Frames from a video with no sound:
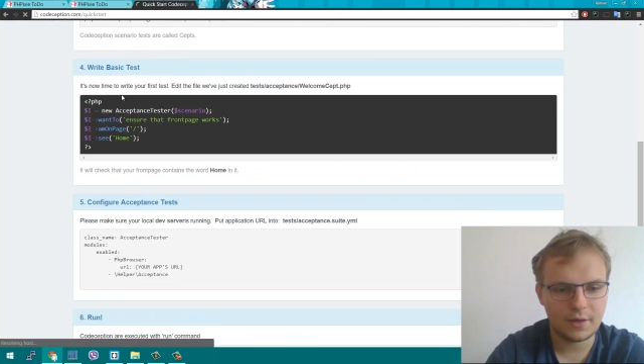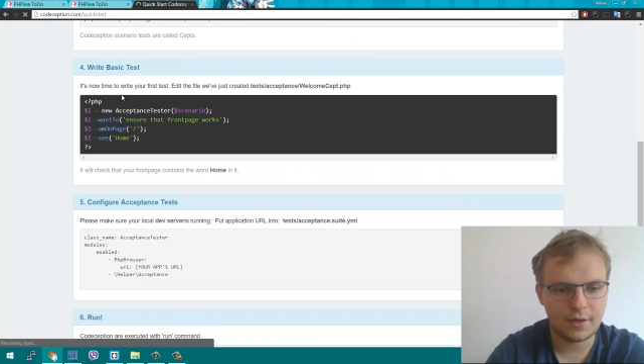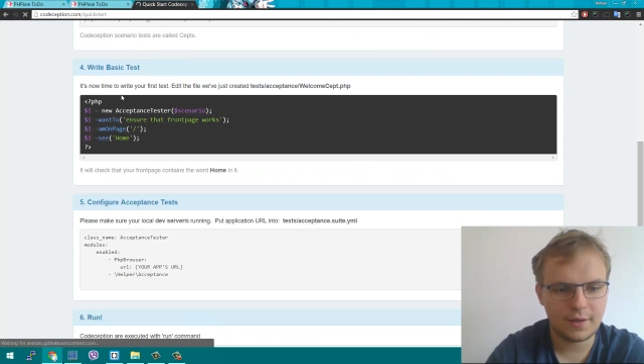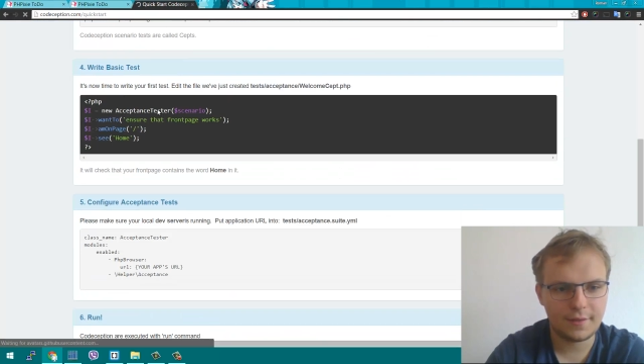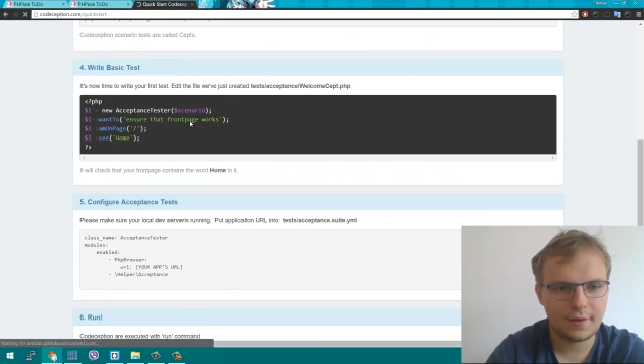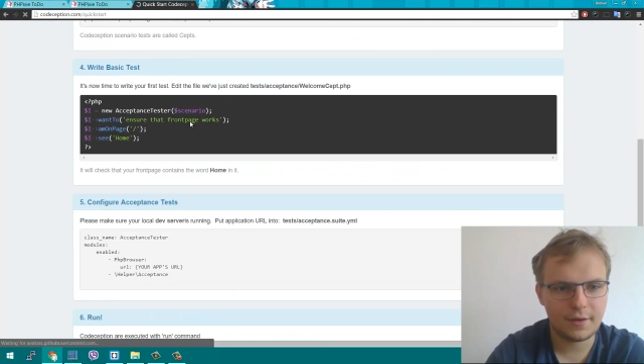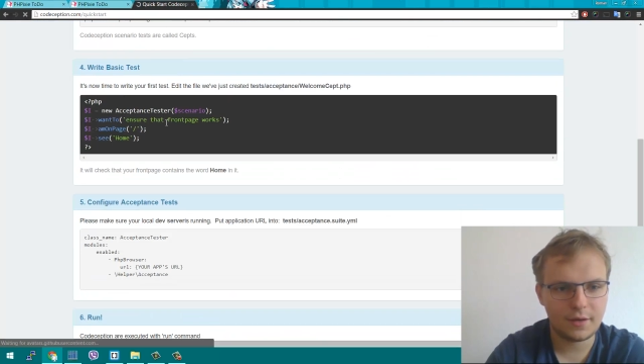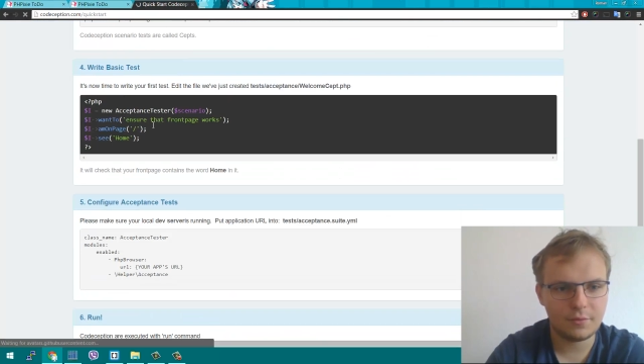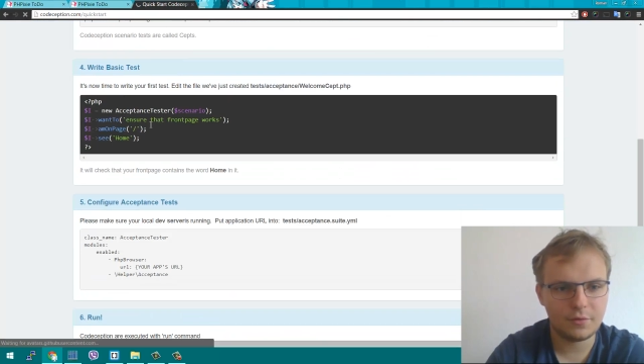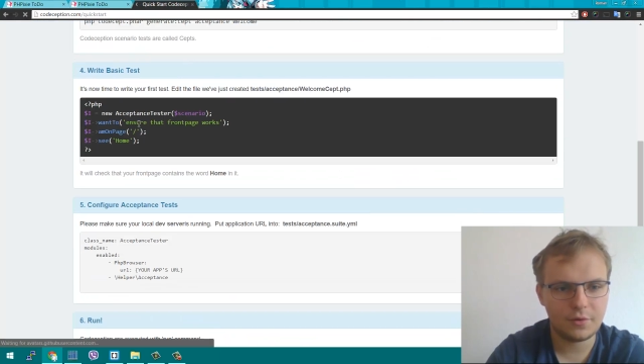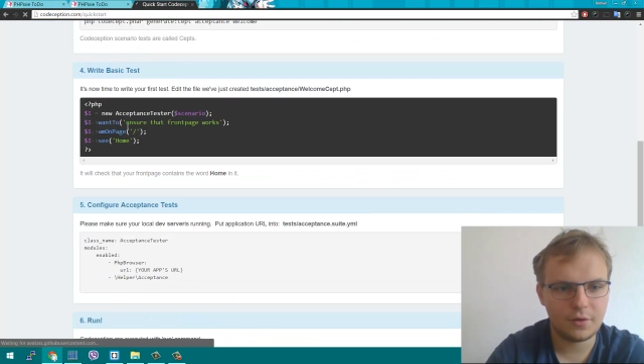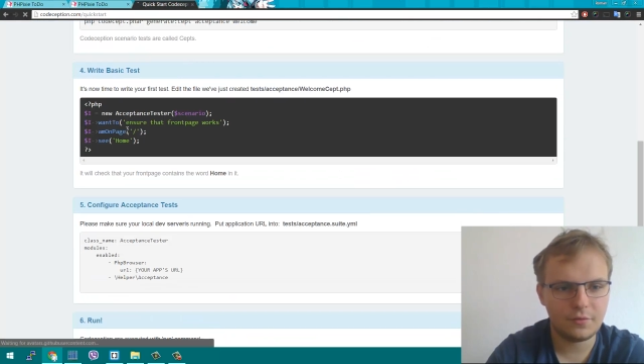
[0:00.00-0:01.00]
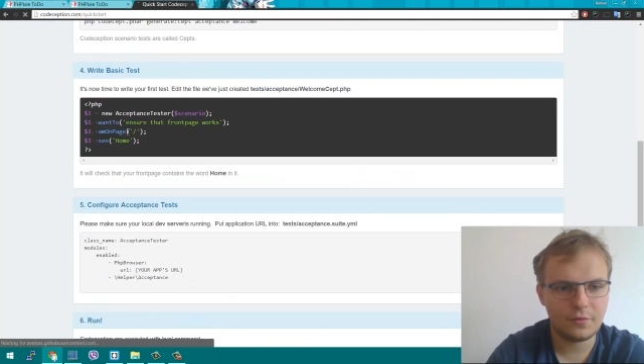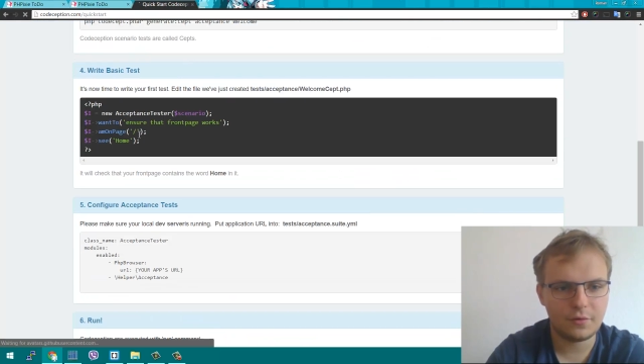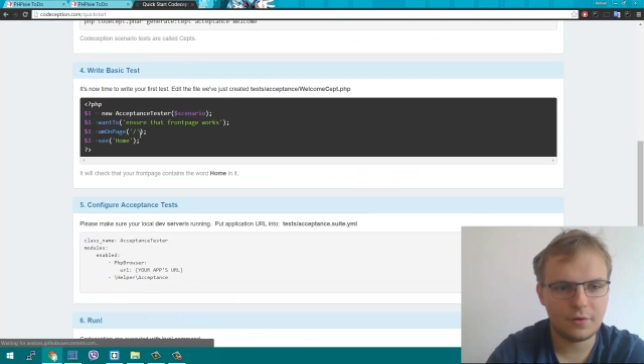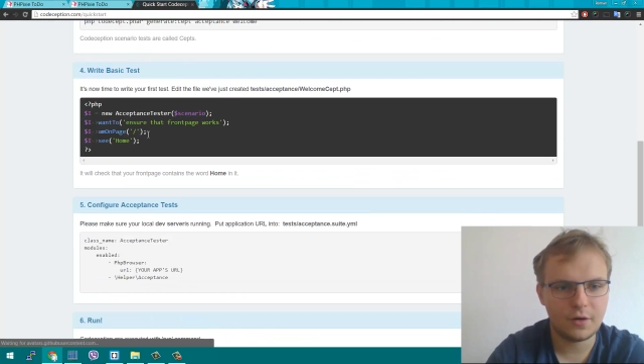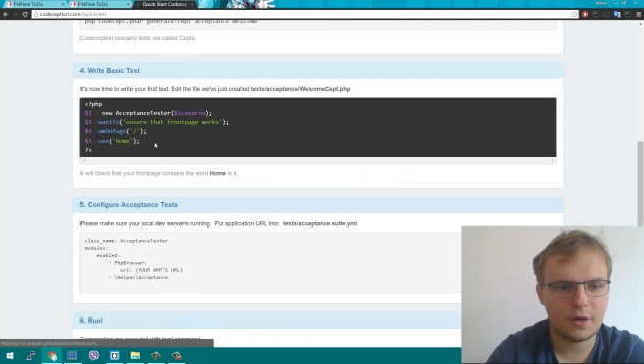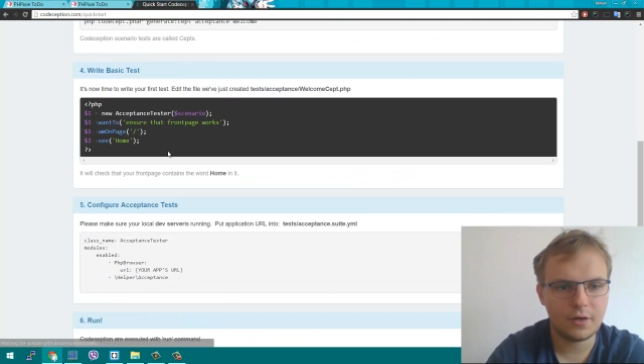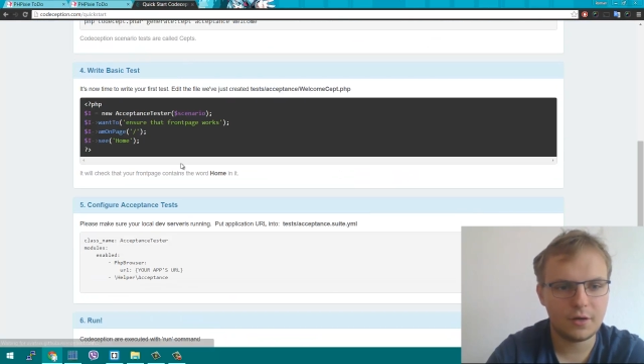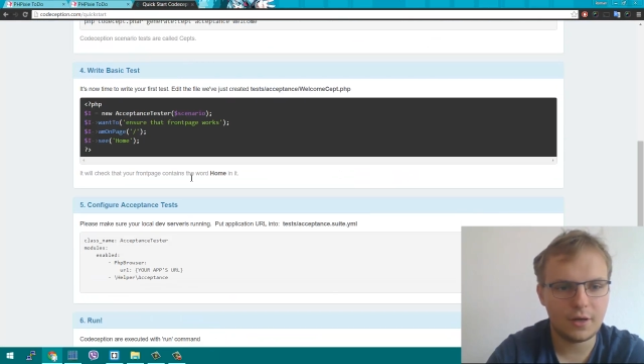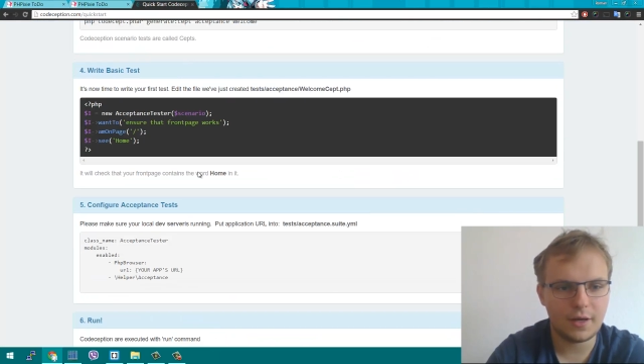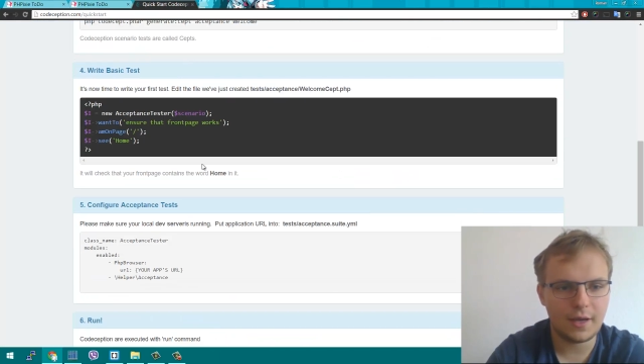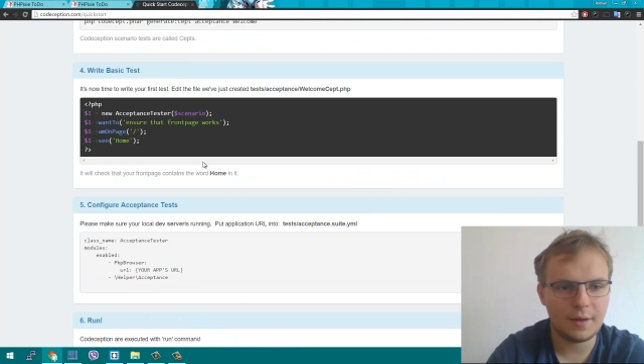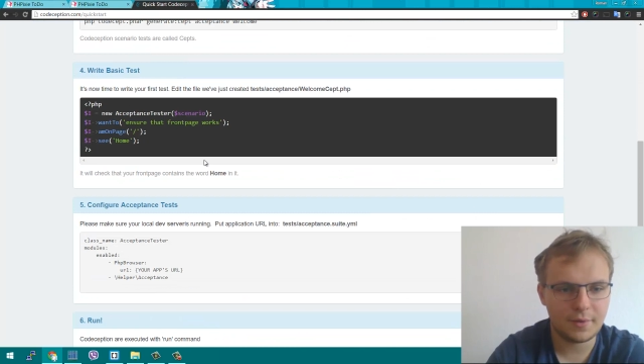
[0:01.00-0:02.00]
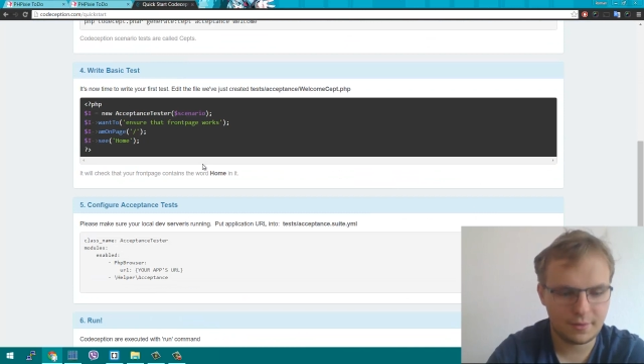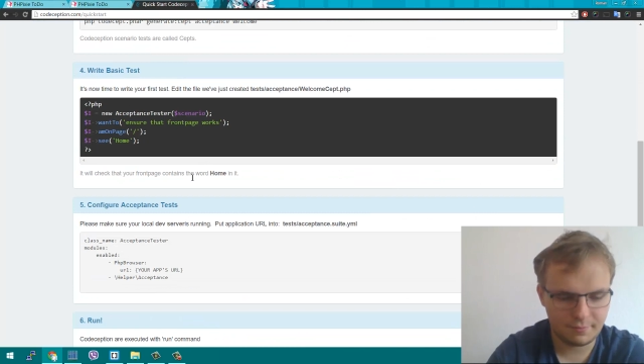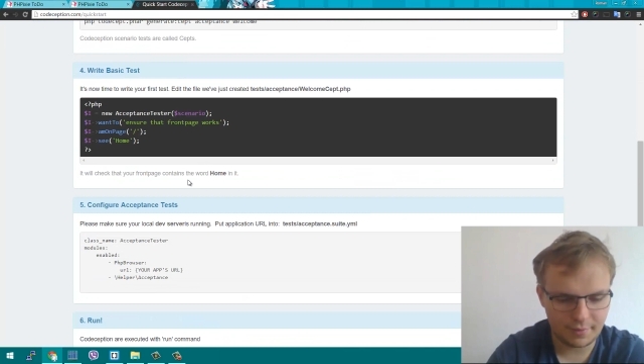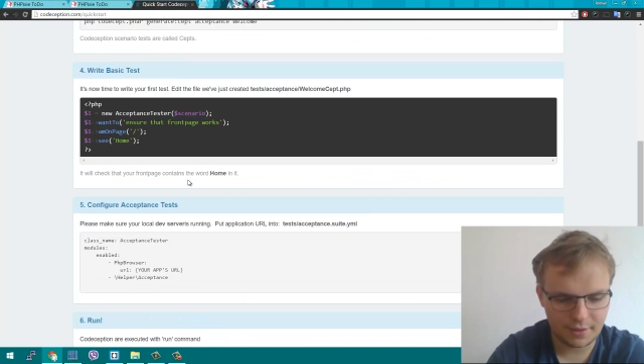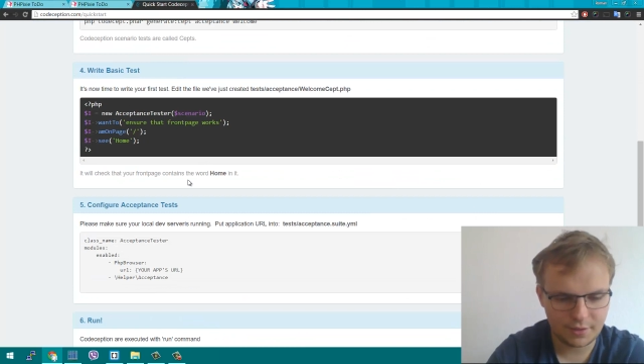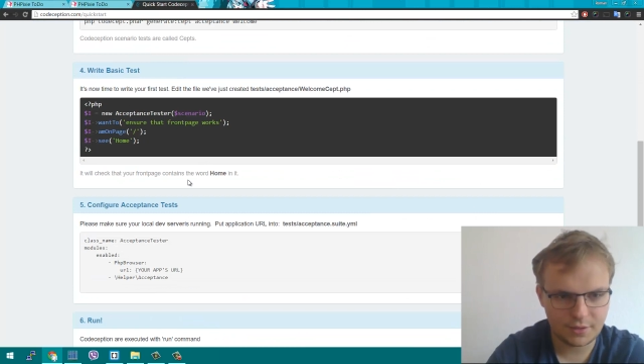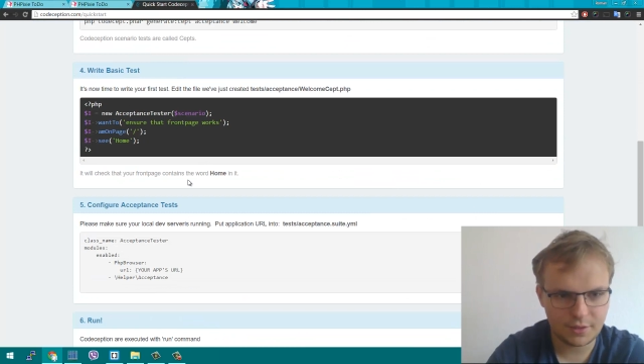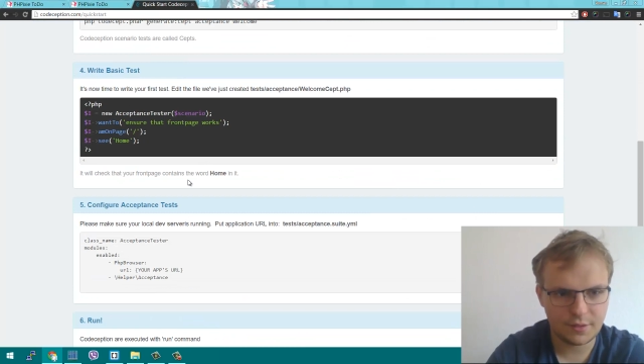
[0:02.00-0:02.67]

think I'm looking for I'm on page. Yes.